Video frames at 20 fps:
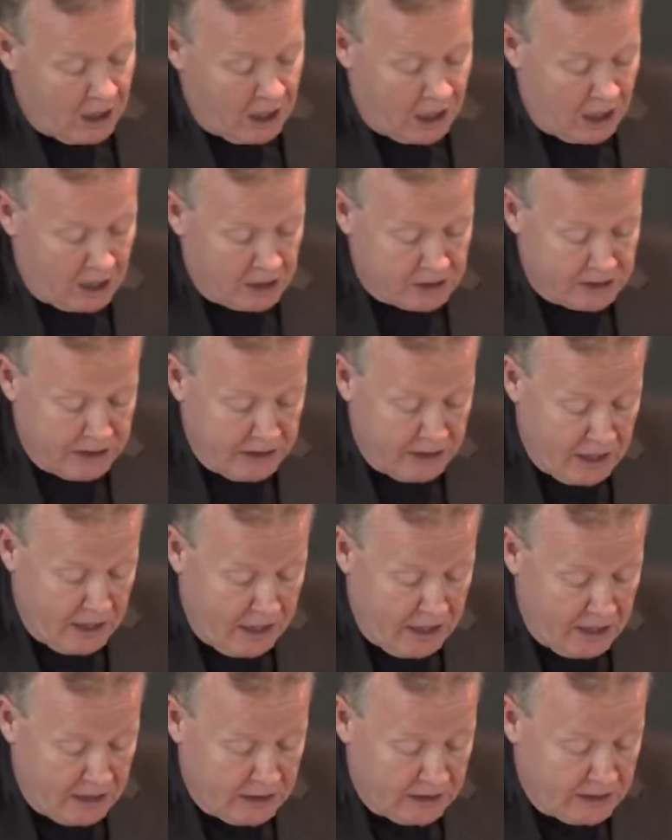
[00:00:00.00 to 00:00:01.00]

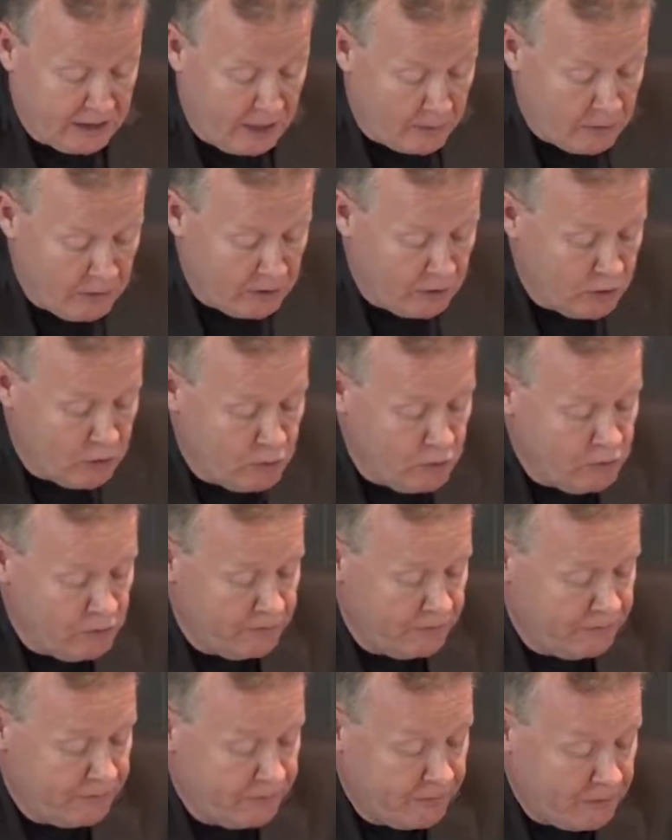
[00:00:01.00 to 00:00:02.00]
RDAW,
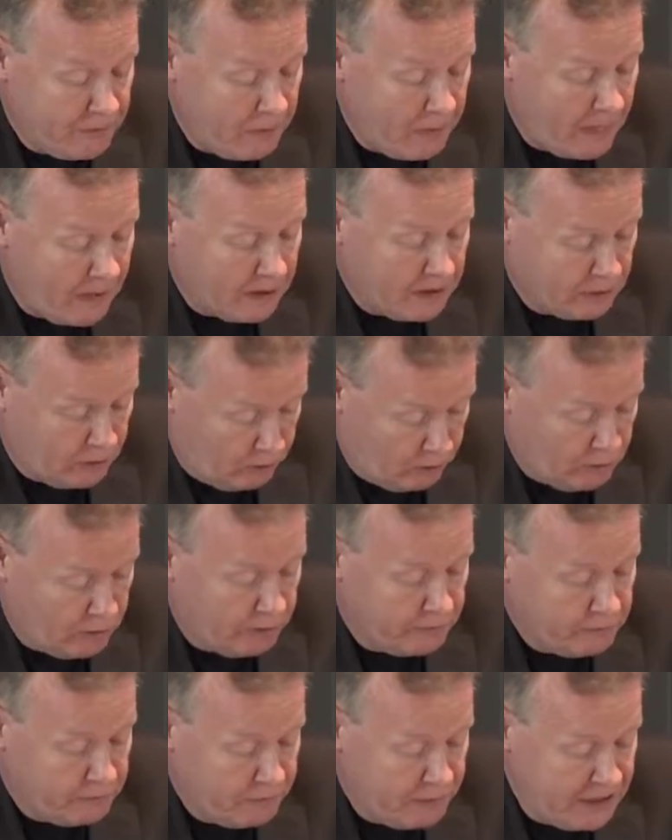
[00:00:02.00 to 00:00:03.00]

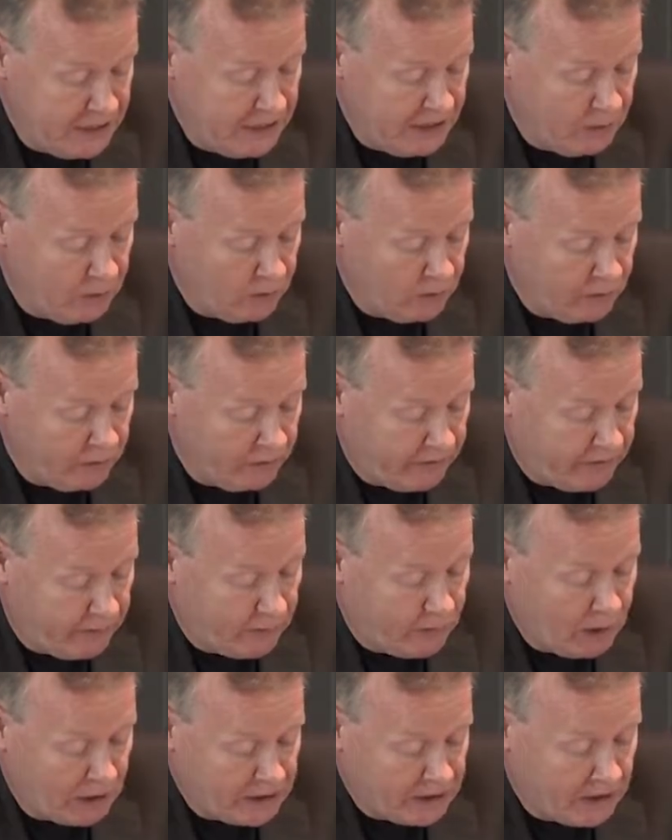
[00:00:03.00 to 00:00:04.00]

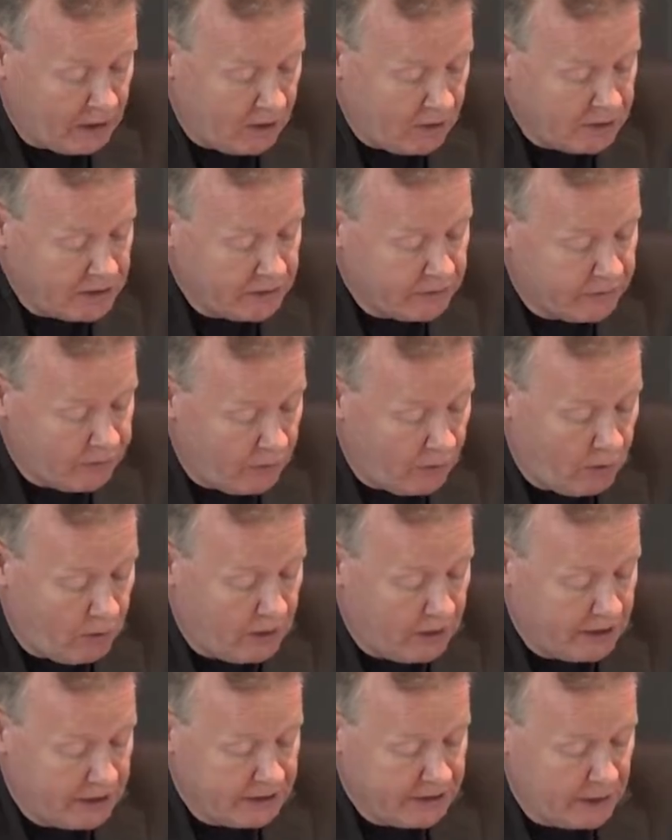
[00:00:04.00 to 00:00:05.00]

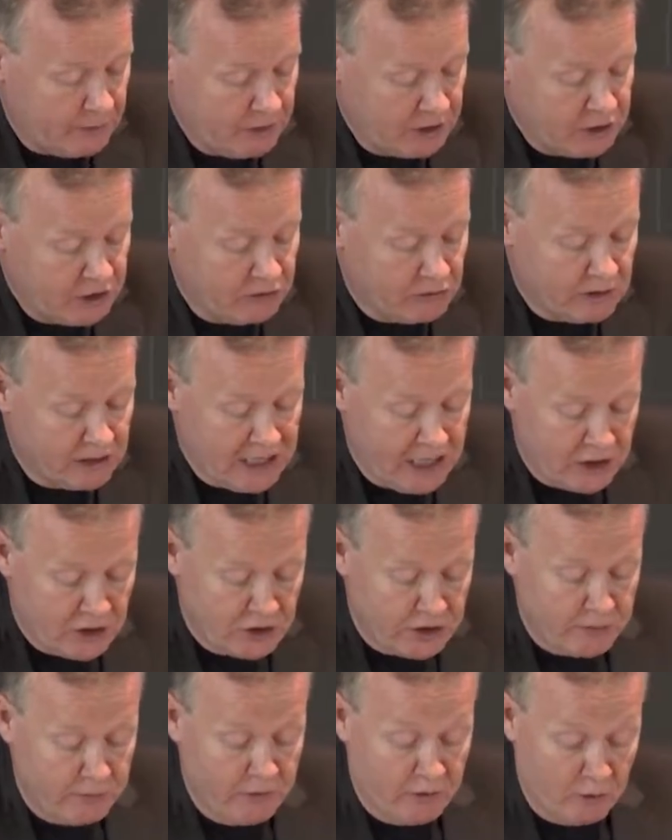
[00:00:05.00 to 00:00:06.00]
P1004 establish a
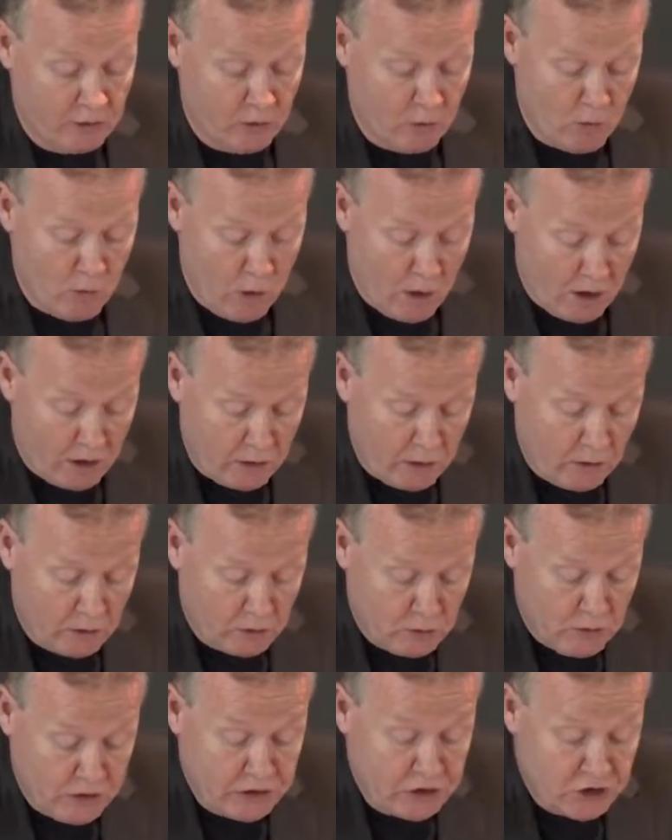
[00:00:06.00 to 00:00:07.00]
relationship from a work or
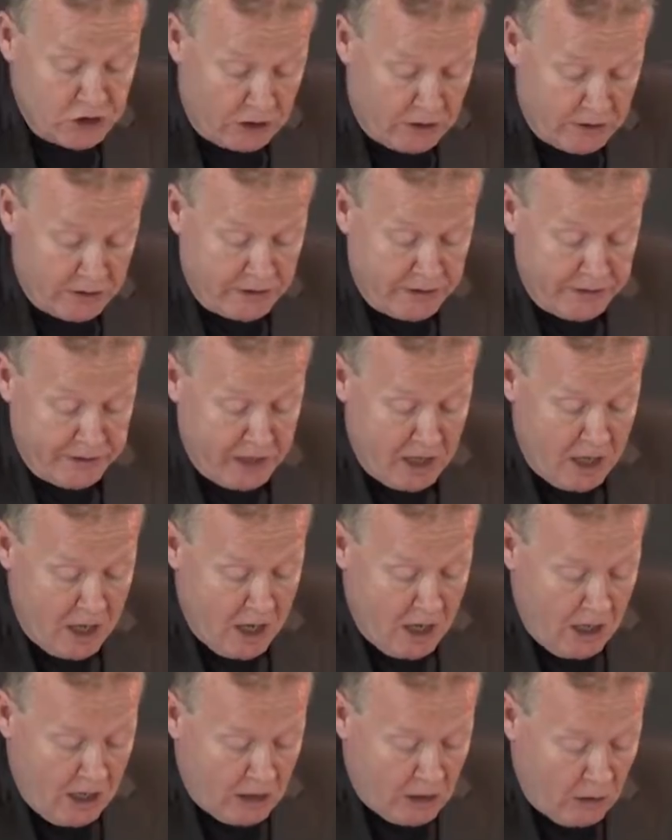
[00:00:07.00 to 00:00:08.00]
to a genre.
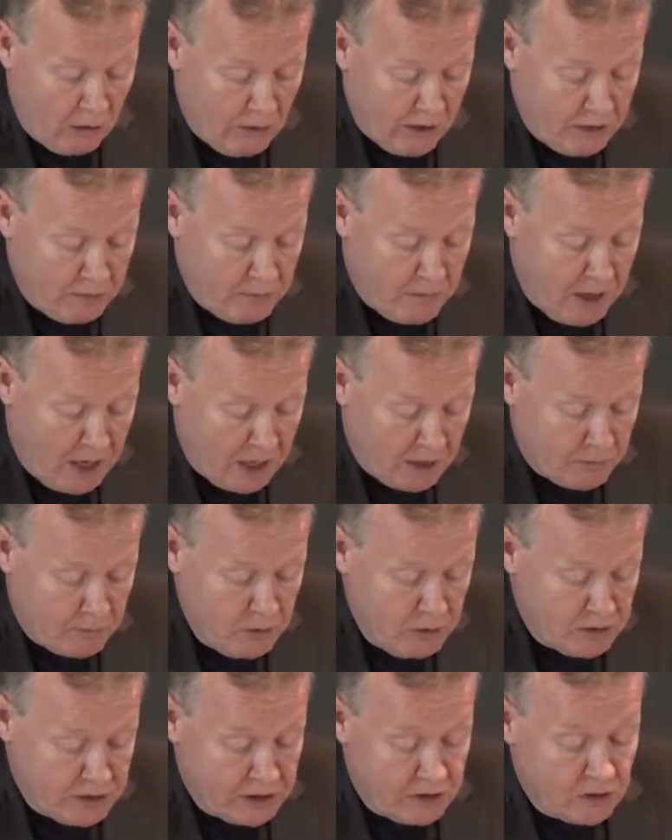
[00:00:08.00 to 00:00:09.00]
Now in MARC
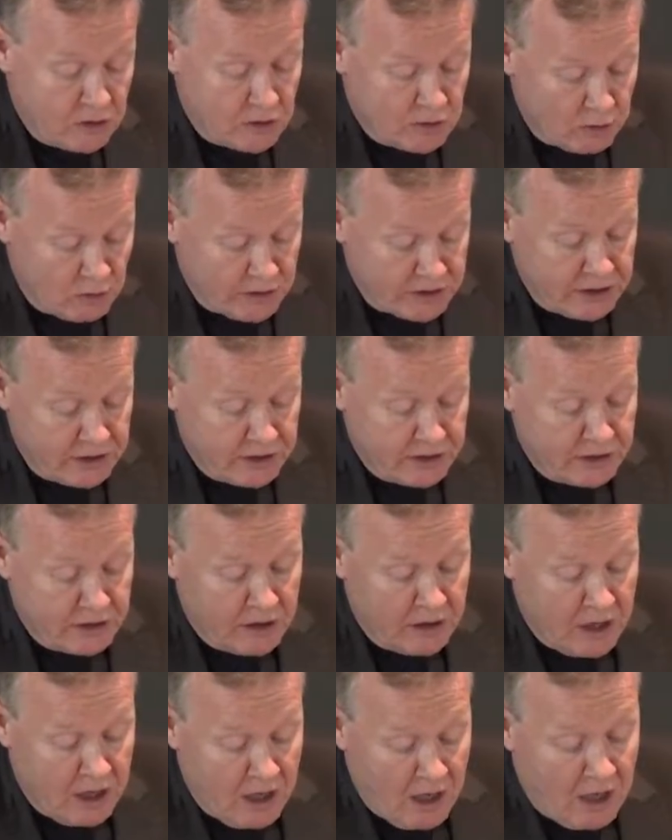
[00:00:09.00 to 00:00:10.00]
musical sources
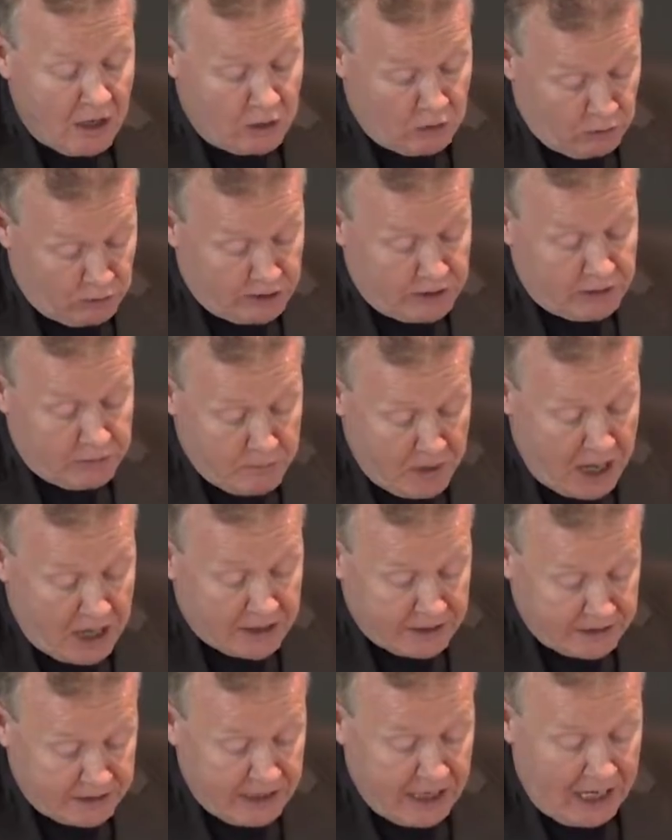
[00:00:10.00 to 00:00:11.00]
using
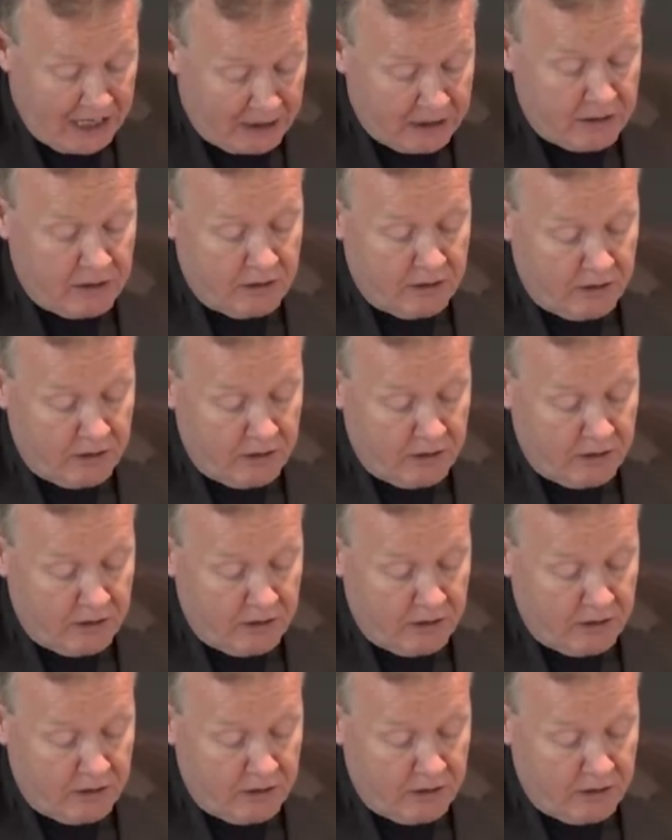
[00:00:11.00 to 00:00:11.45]
MARC tag